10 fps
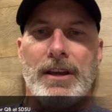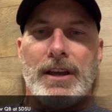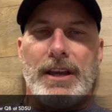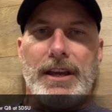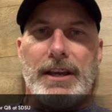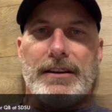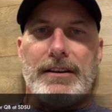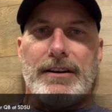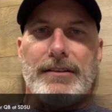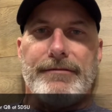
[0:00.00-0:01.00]

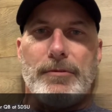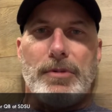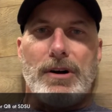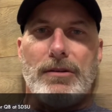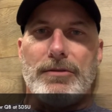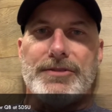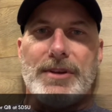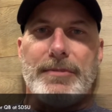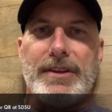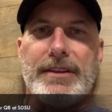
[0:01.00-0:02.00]
And football was
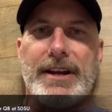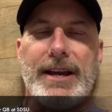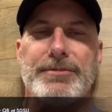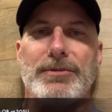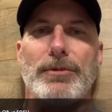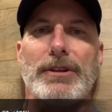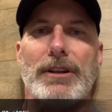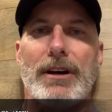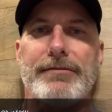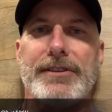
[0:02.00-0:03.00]
something that I absolutely
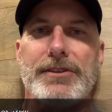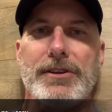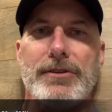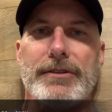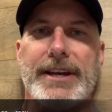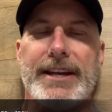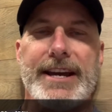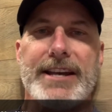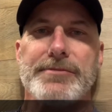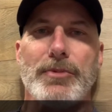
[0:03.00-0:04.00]
loved to do and had
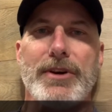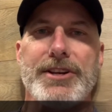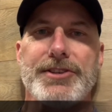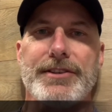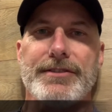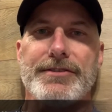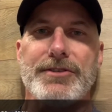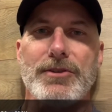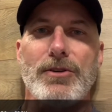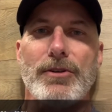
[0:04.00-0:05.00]
aspirations
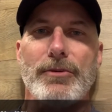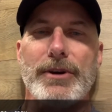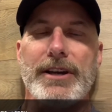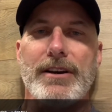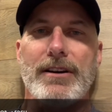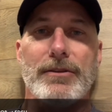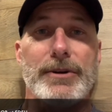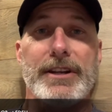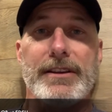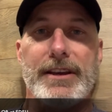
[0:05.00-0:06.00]
to go all the way
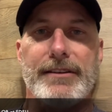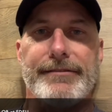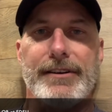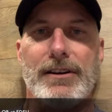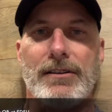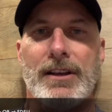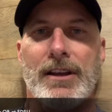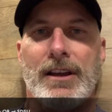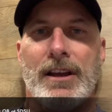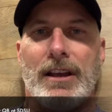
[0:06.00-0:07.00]
to the NFL,
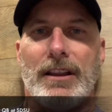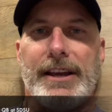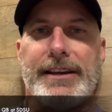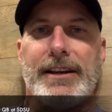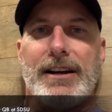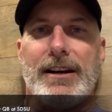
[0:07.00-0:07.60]
like